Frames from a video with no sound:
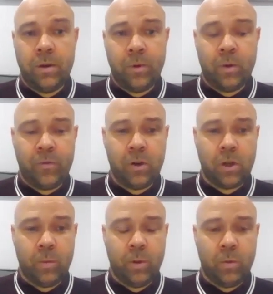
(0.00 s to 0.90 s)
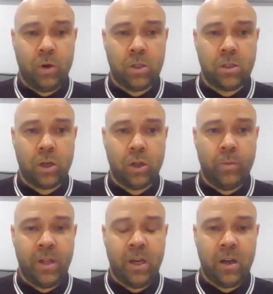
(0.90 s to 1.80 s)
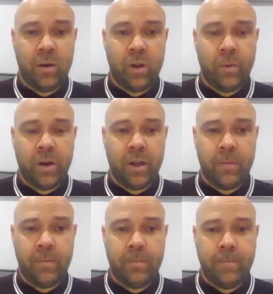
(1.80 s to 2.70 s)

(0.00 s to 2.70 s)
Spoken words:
we're up for a couple of awards as a club there, and our